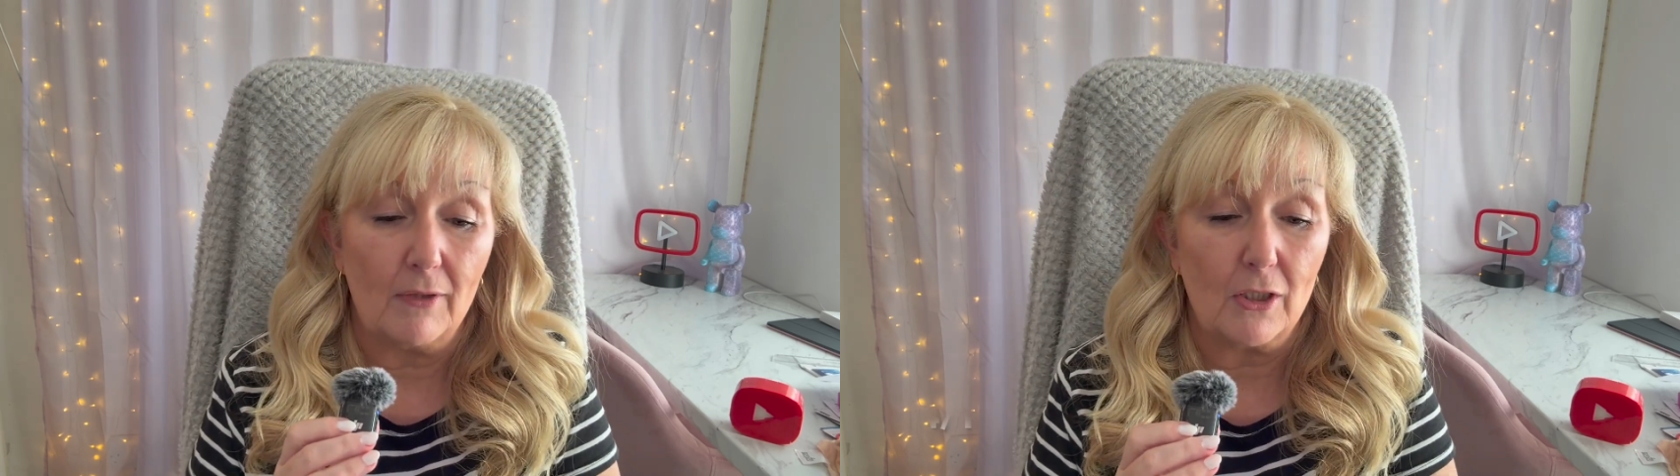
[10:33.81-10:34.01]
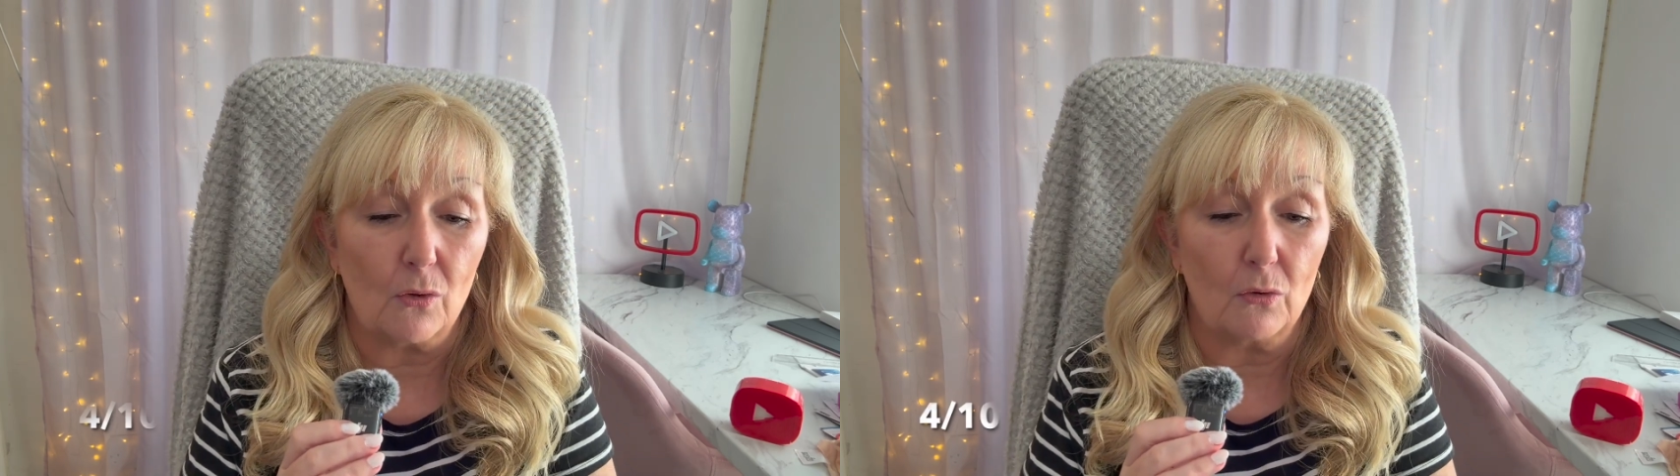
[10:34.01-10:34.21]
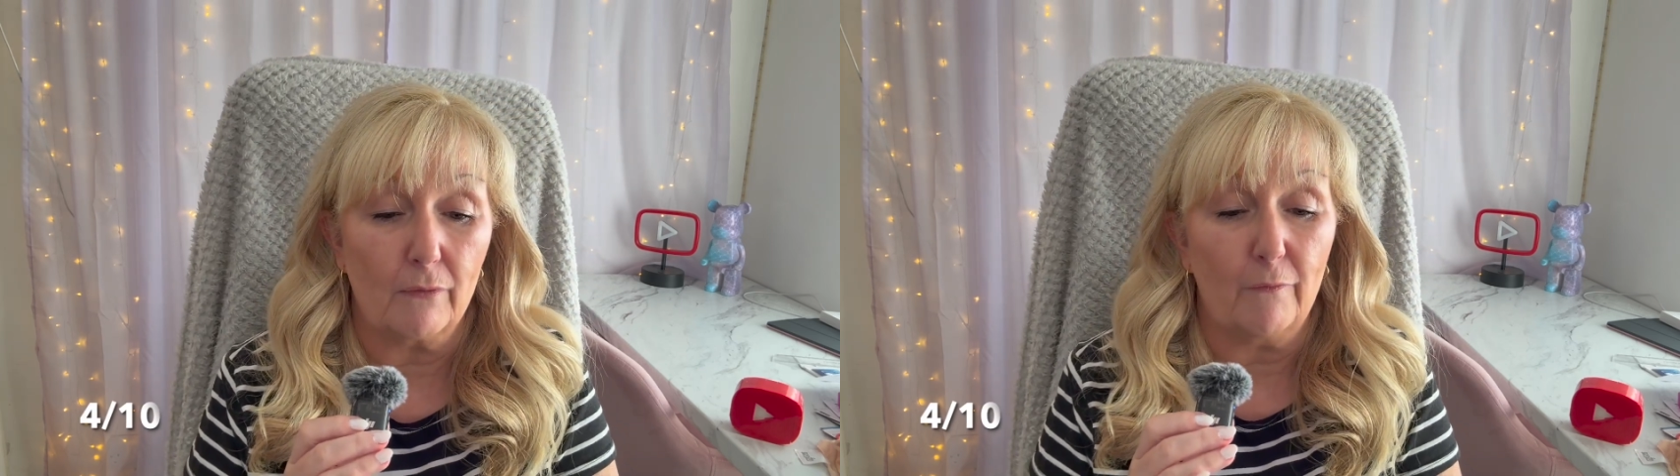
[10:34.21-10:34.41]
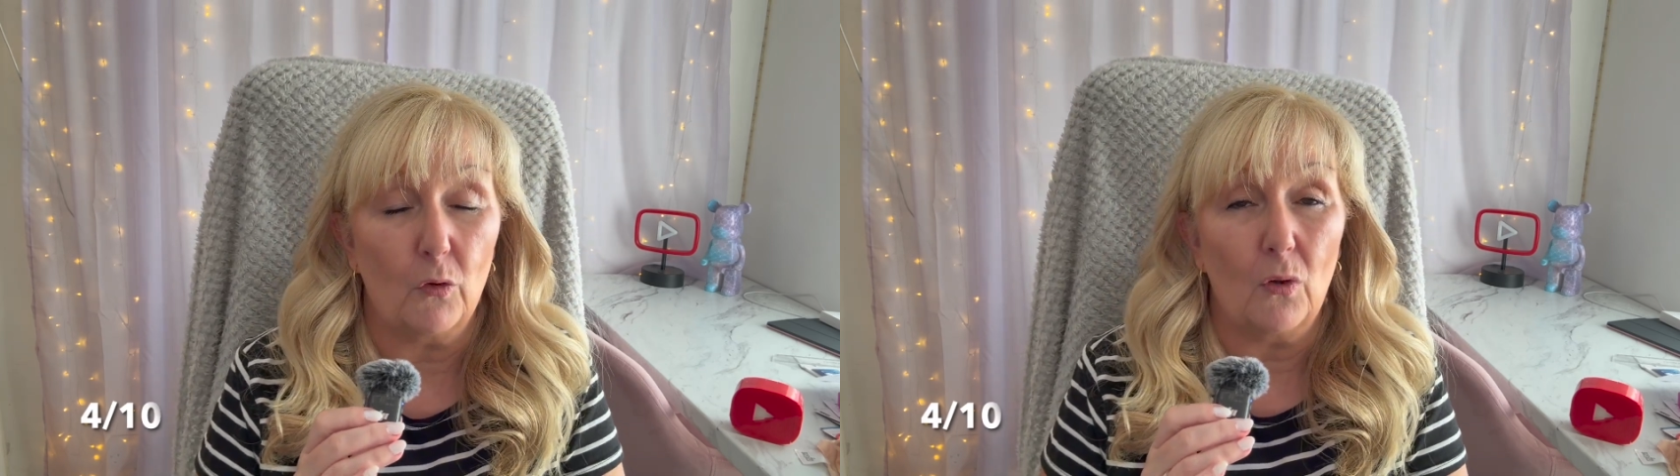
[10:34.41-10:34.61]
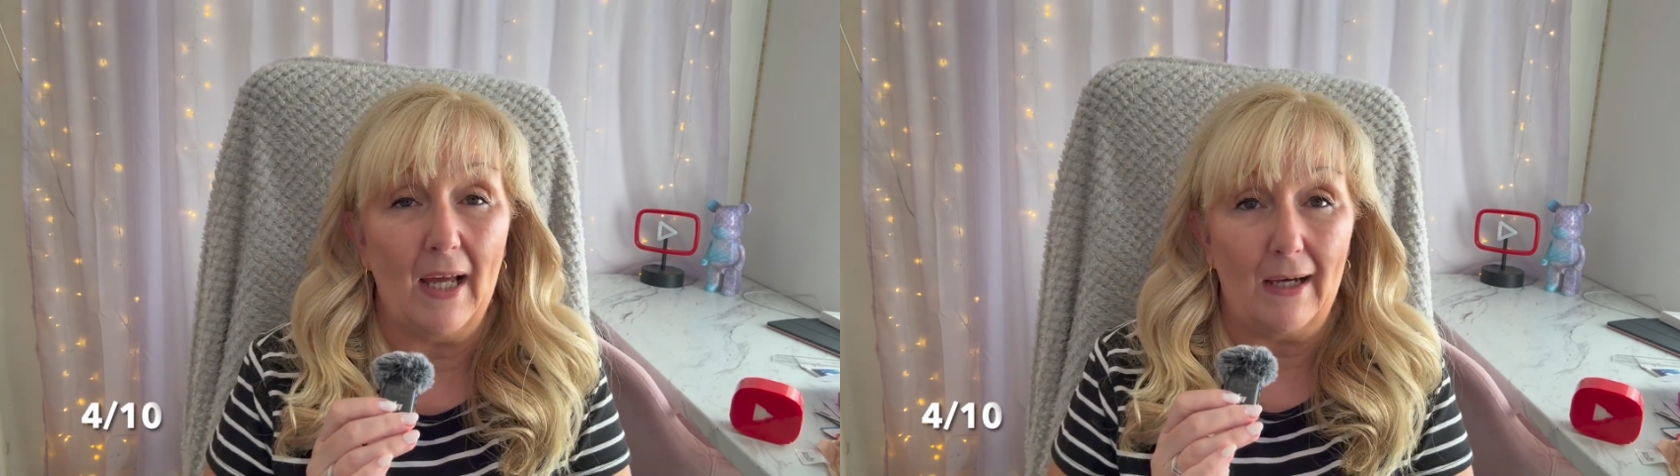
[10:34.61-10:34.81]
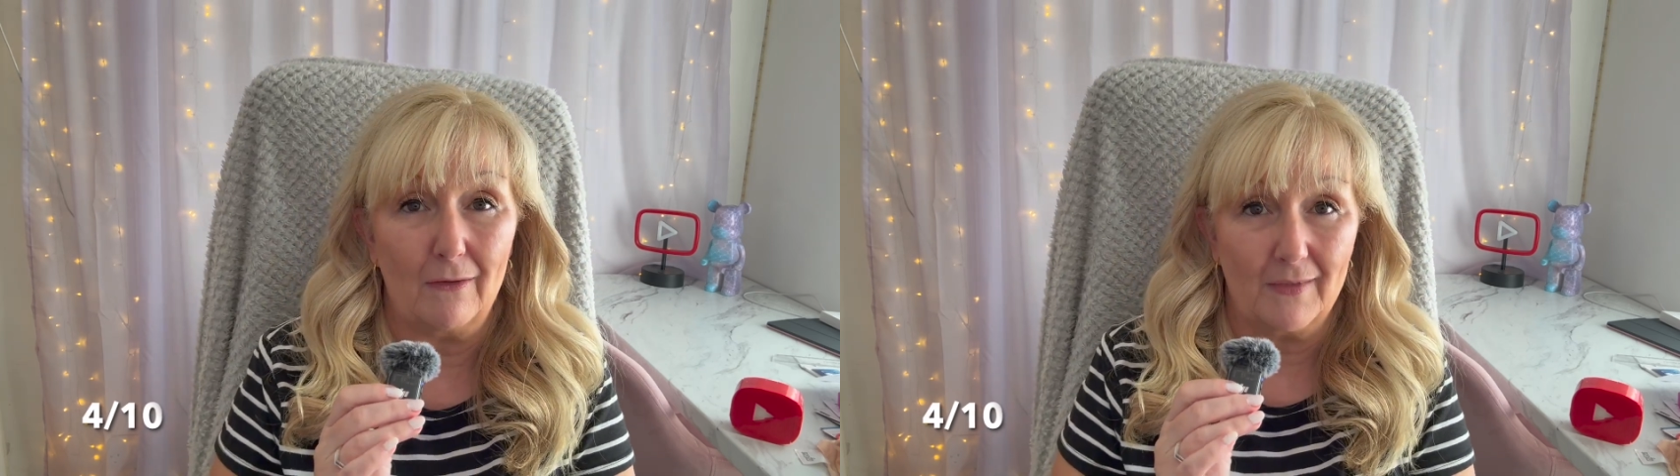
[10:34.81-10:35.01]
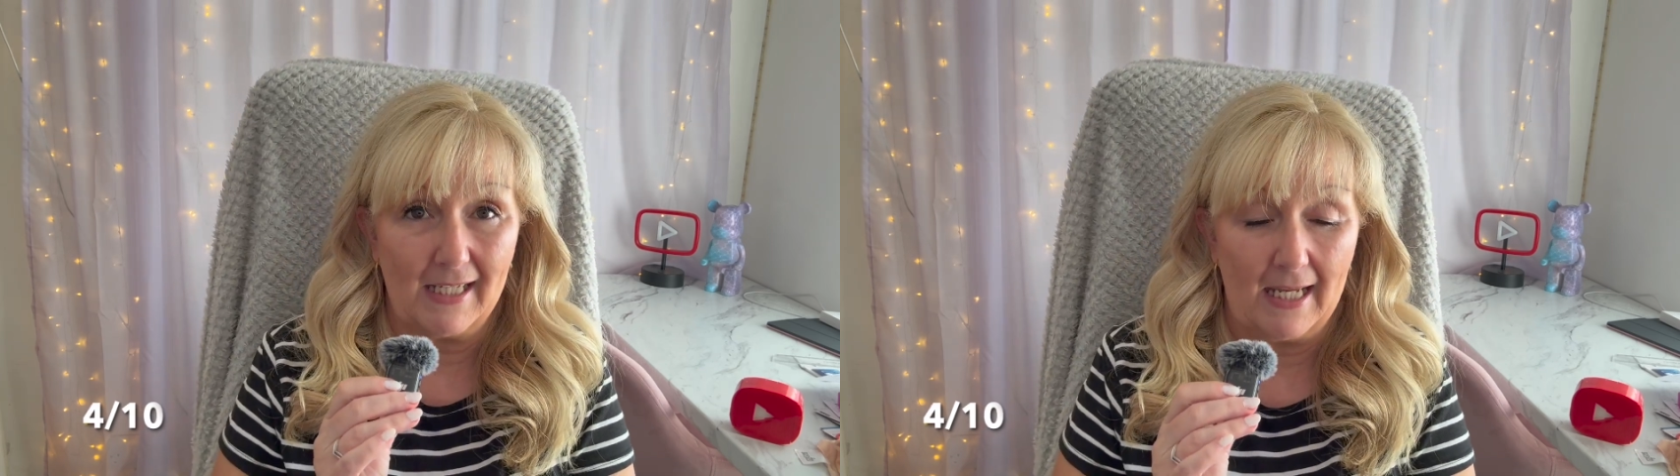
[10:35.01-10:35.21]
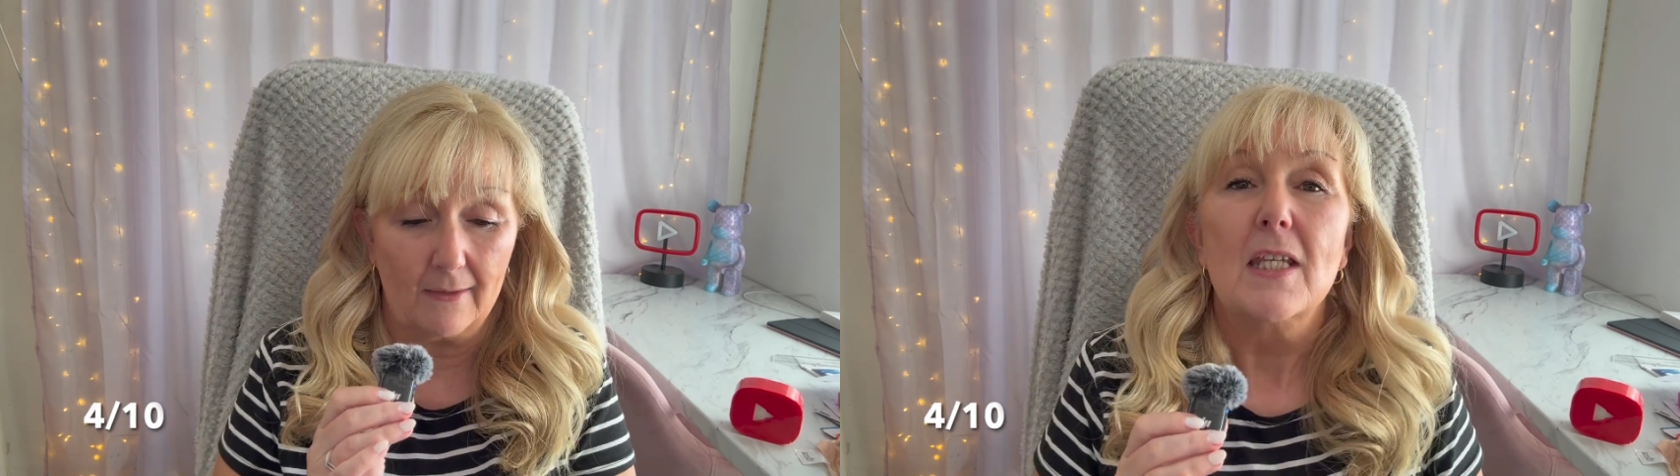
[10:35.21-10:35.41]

scored a 4 out of 10.